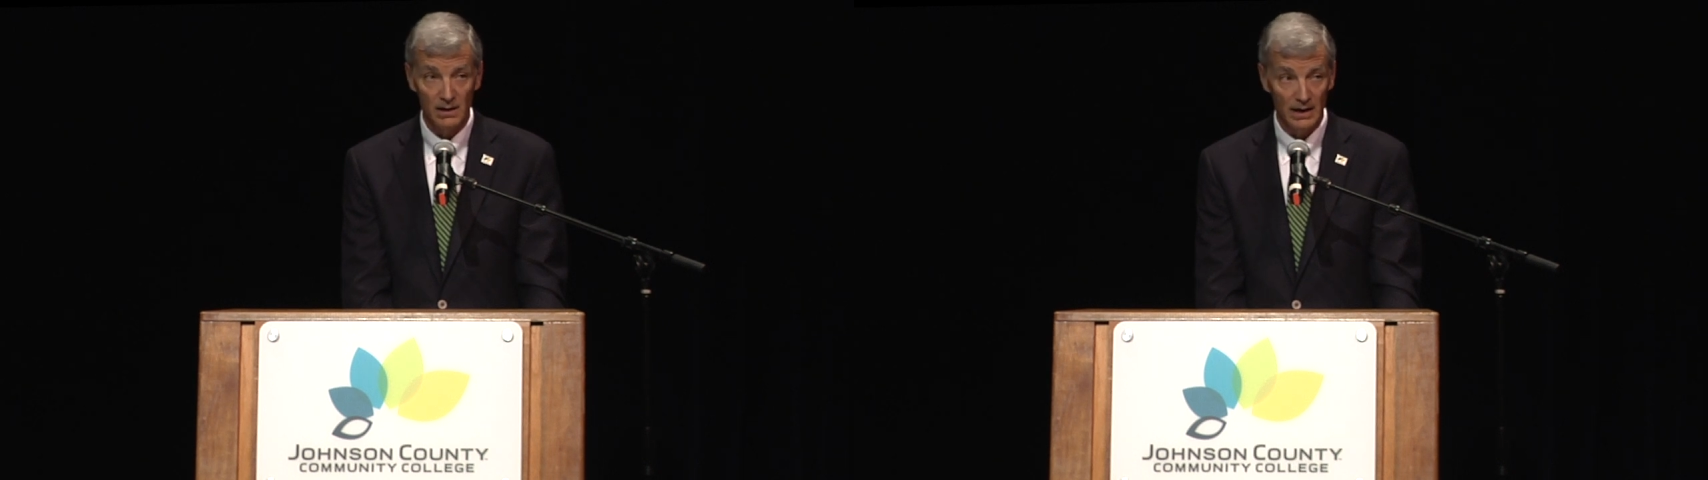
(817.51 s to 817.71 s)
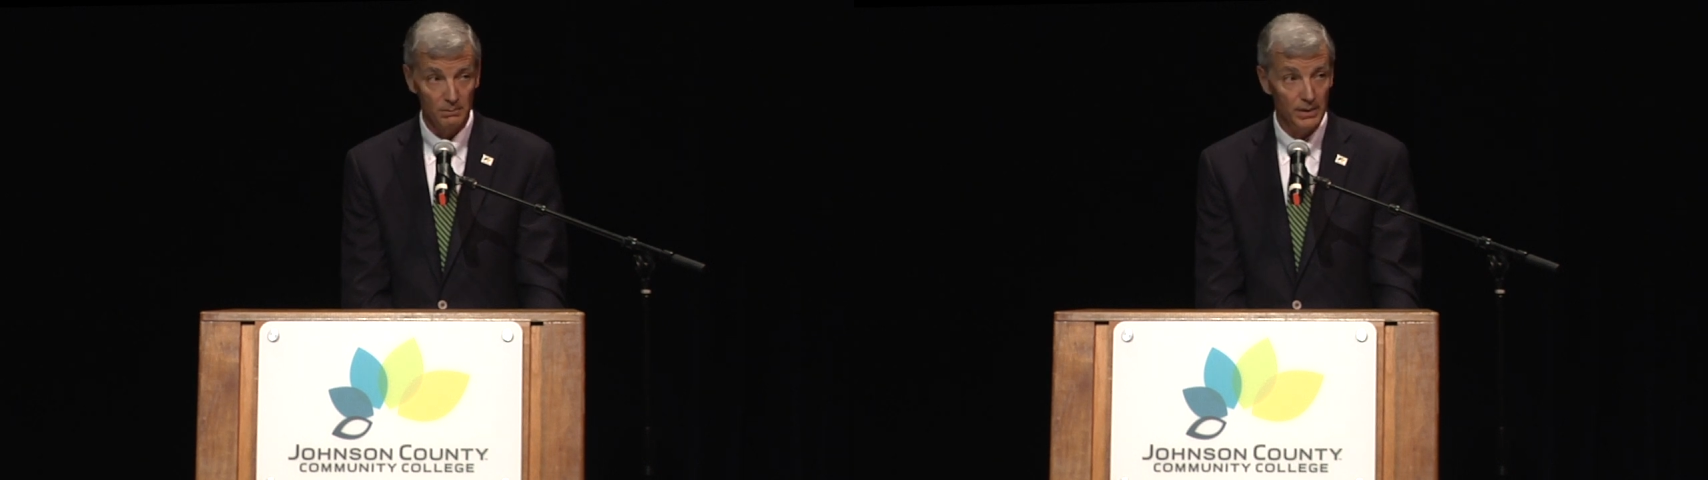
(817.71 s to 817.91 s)

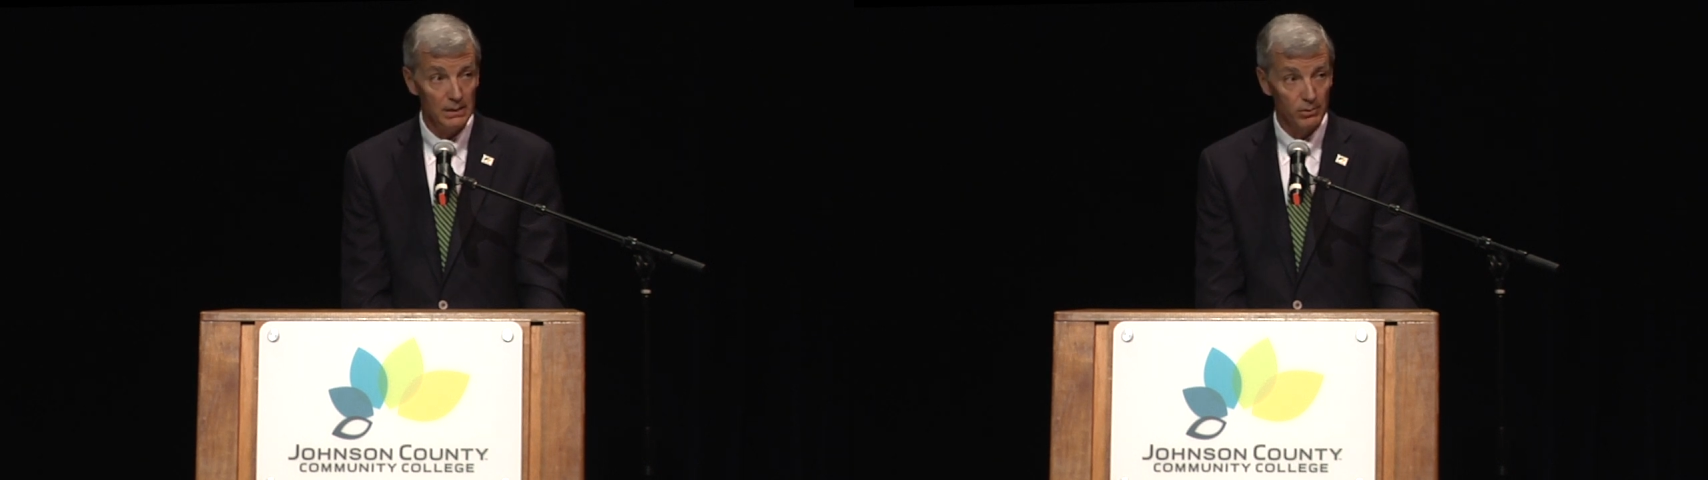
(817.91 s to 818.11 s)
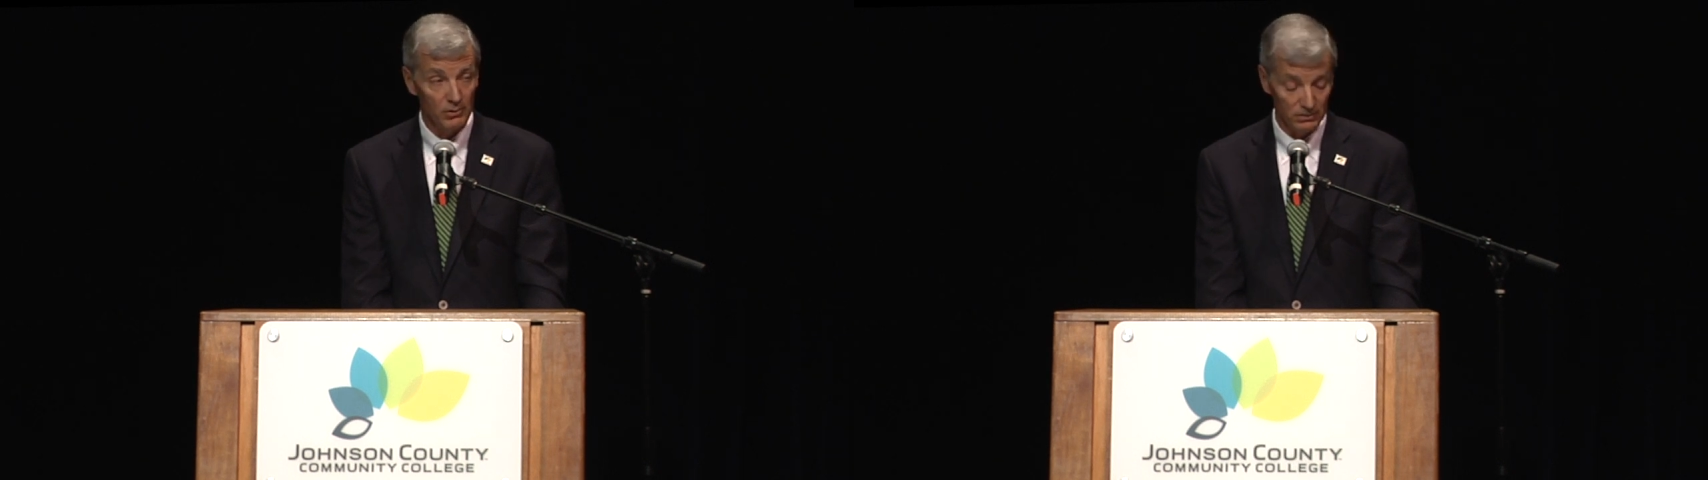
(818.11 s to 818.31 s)
and
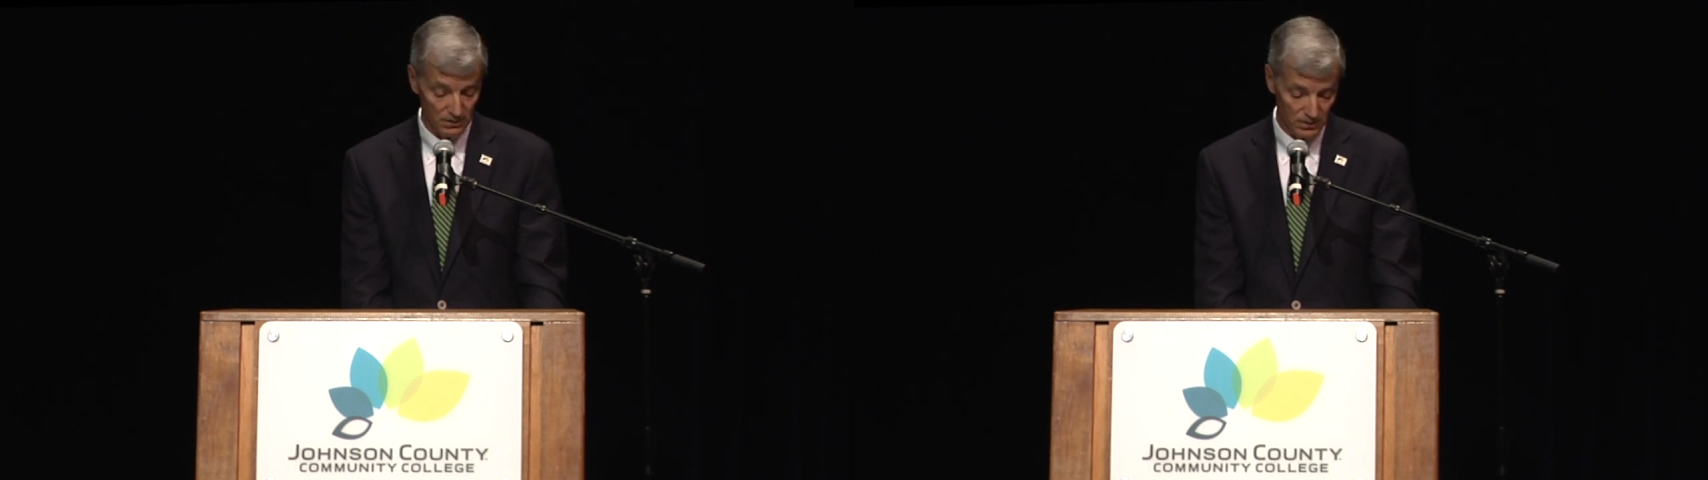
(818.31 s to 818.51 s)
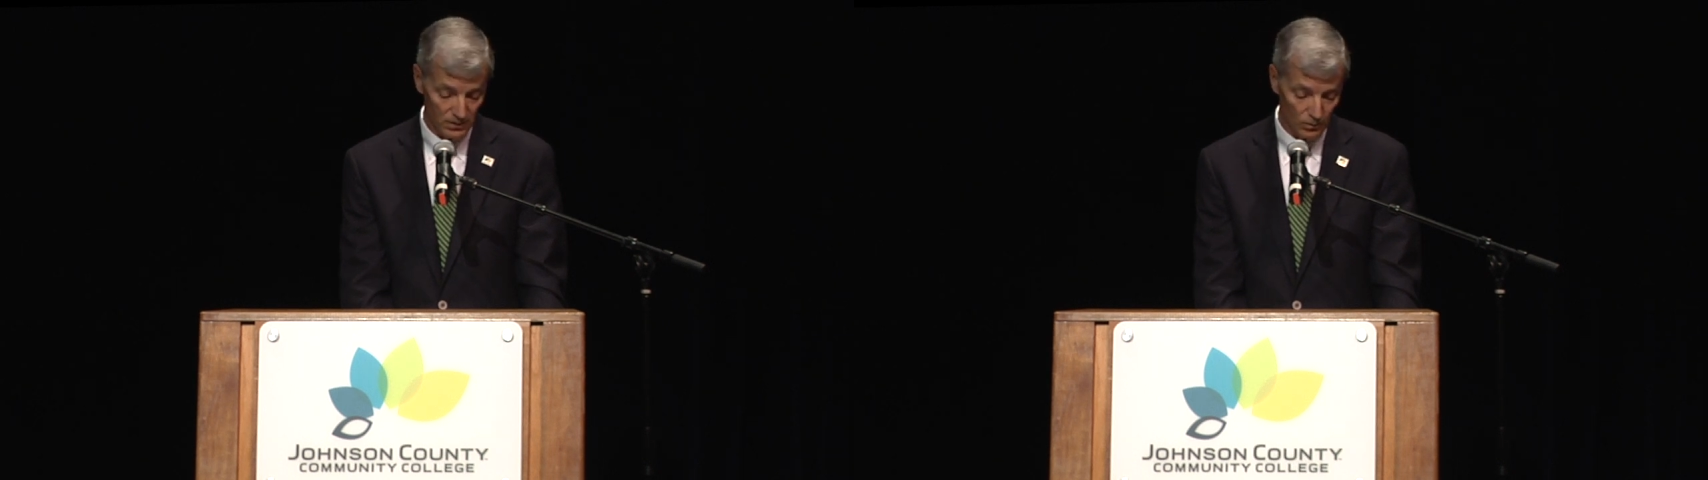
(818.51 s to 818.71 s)
people
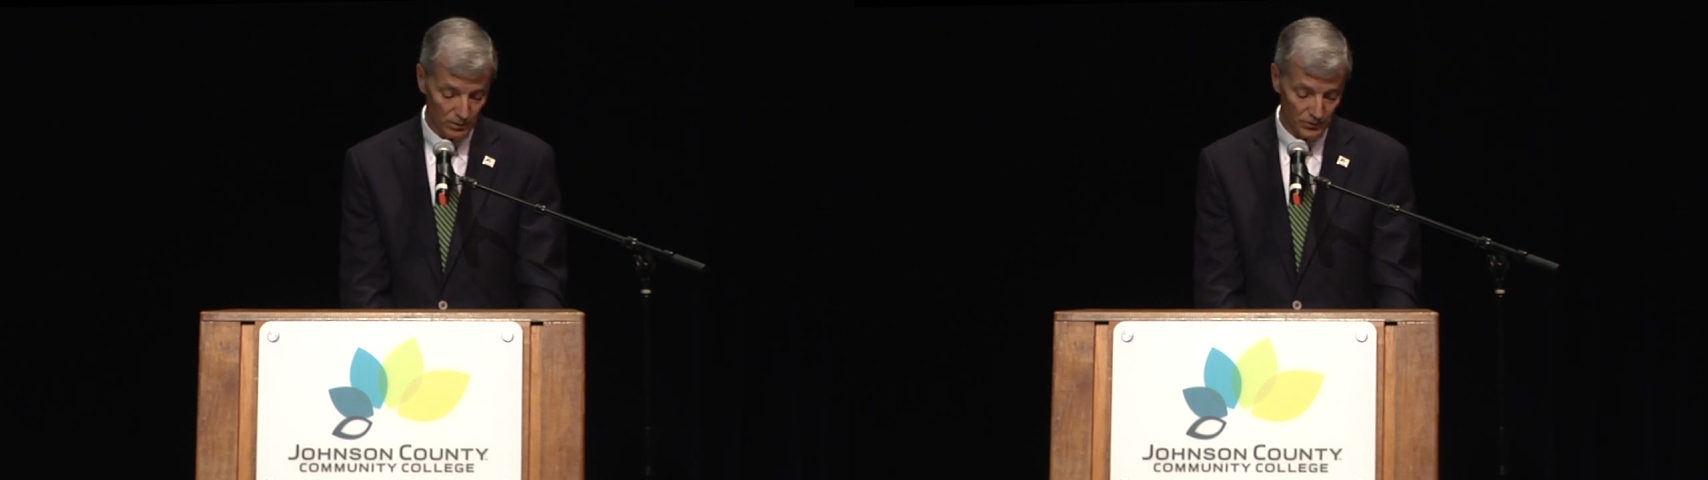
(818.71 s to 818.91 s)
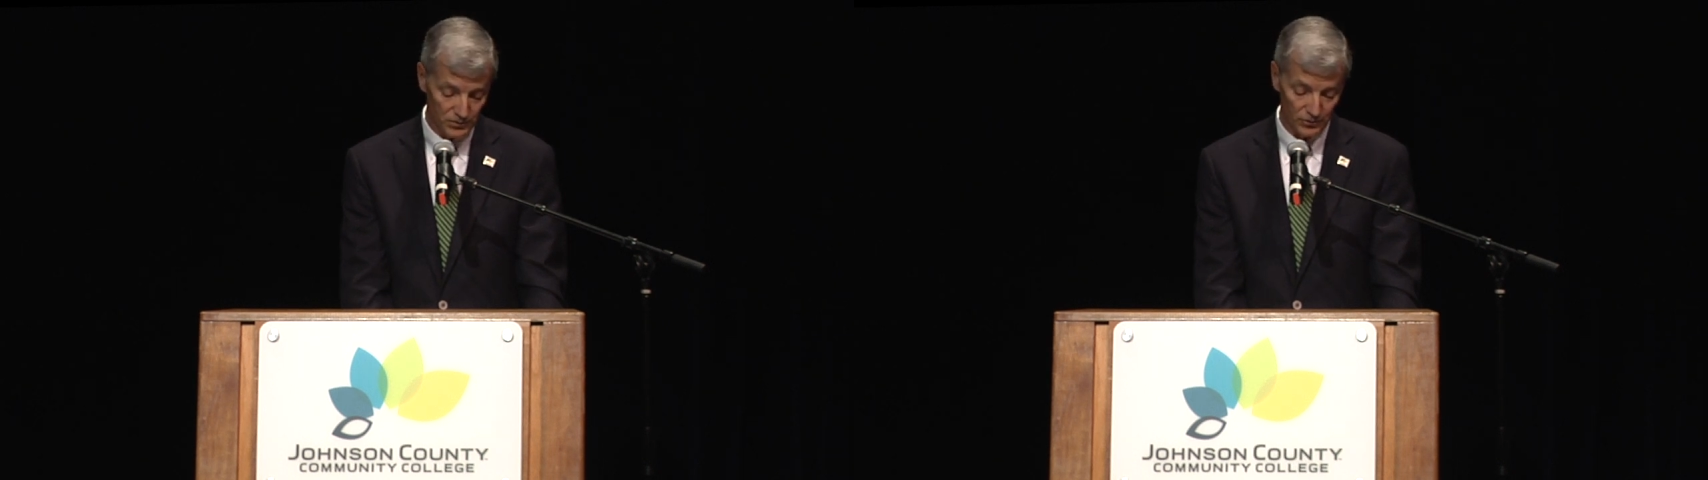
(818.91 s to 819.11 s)
will
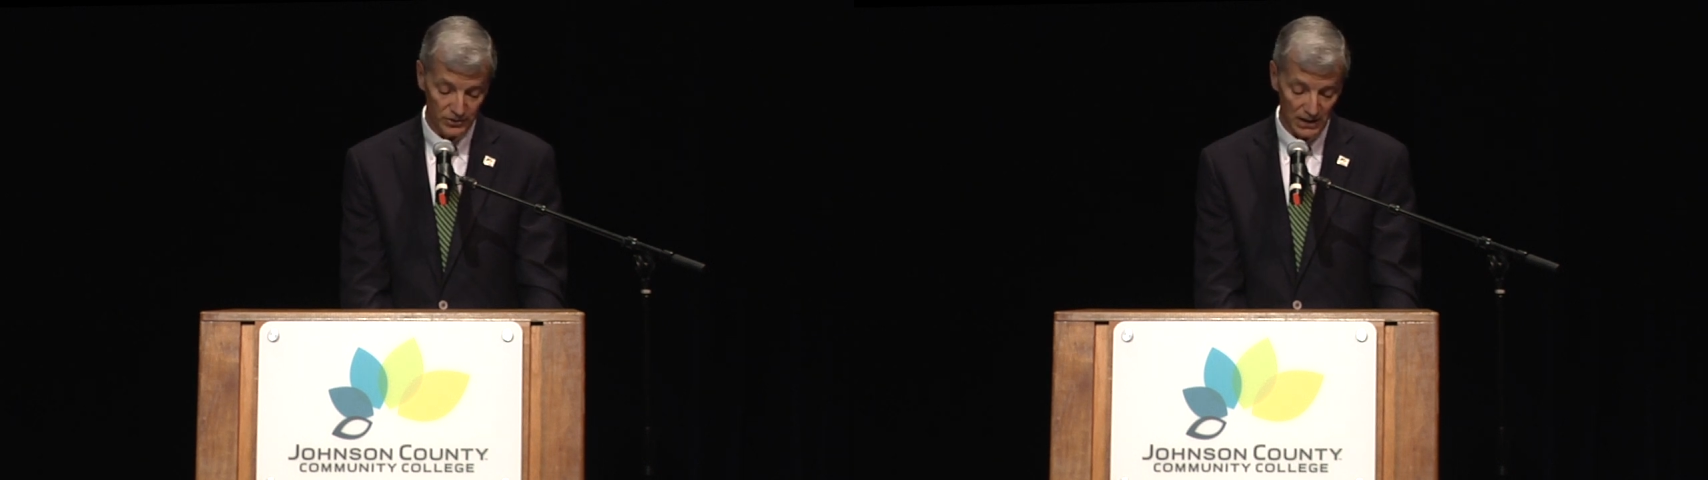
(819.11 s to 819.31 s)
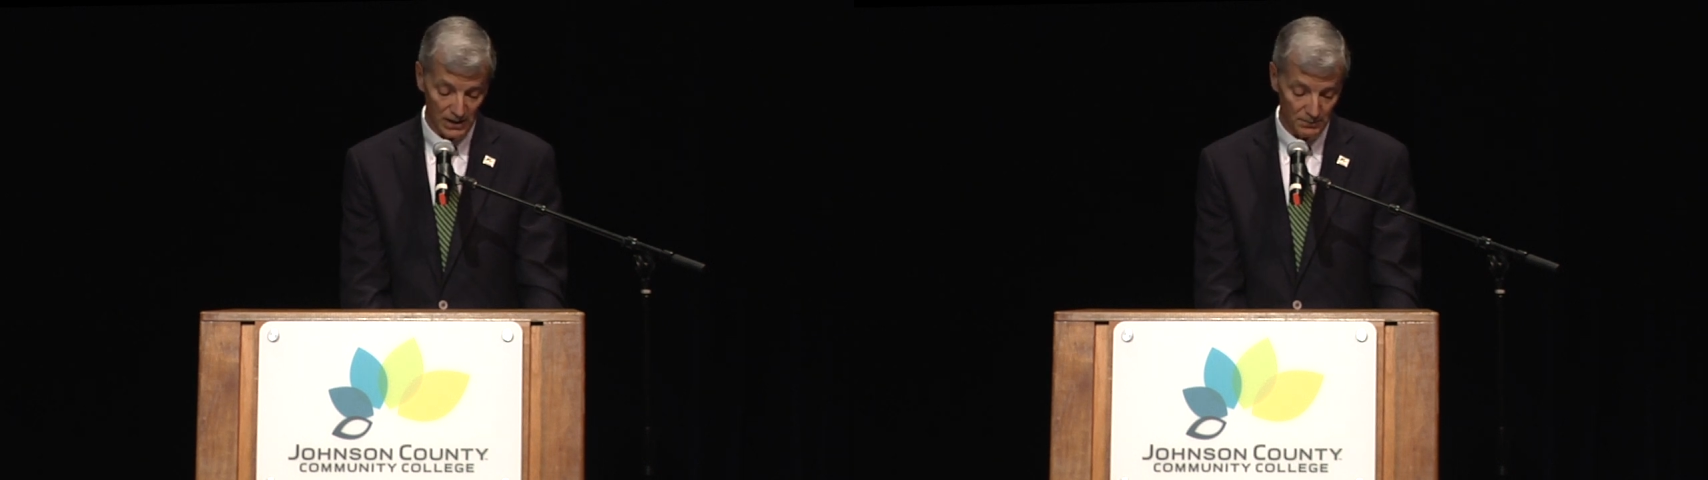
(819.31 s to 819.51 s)
lose their
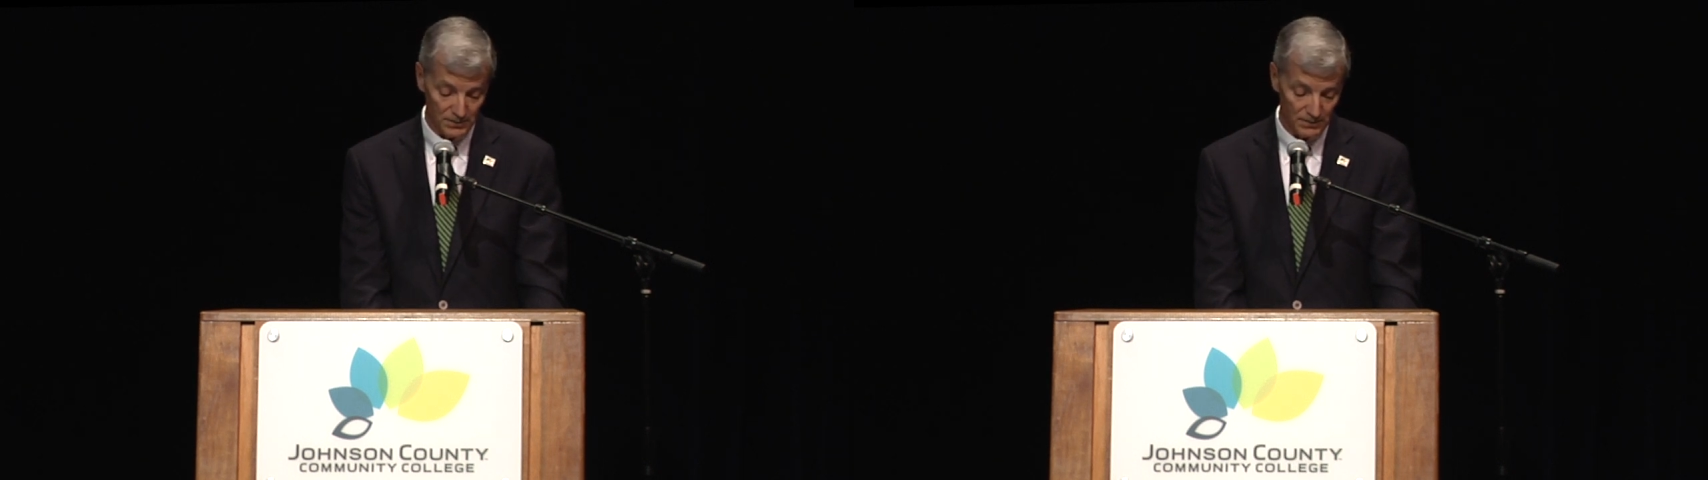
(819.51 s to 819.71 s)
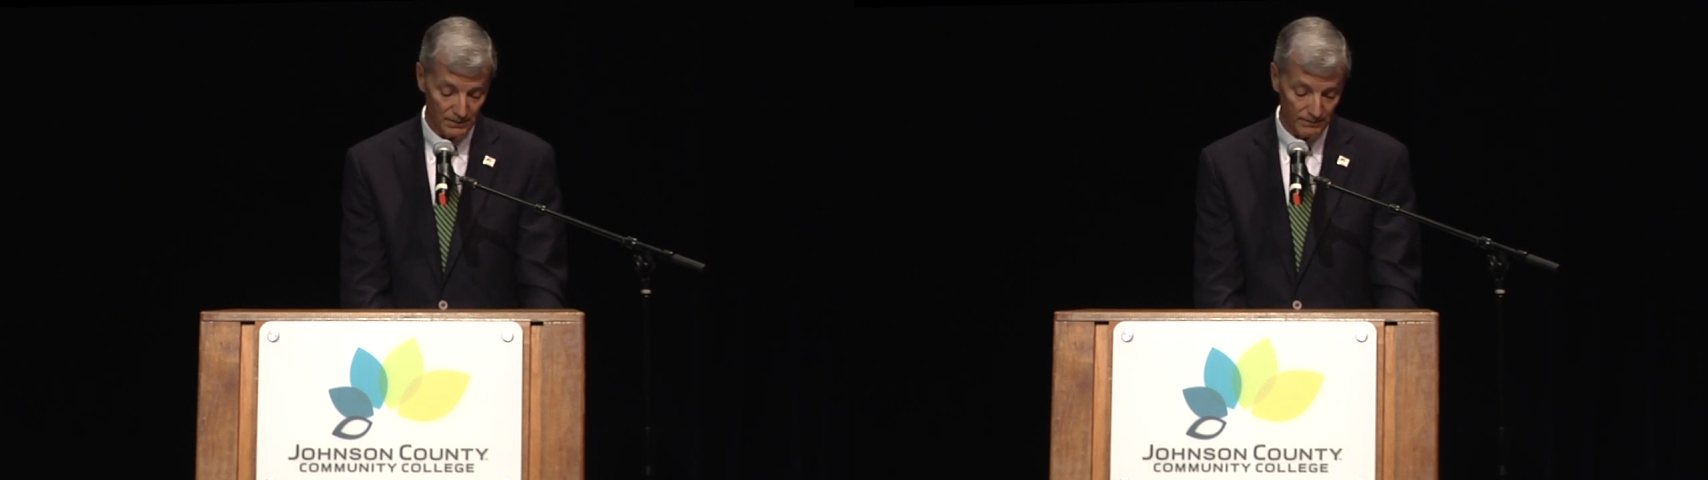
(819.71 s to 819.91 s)
jobs.